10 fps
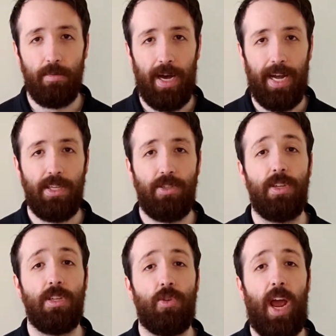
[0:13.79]
by so you
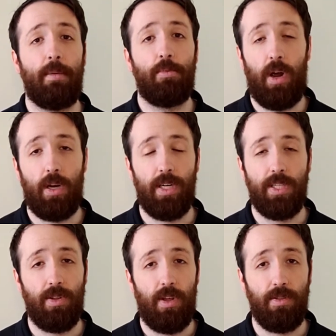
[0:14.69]
can track progress
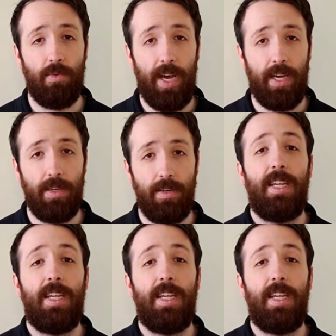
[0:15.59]
along the way.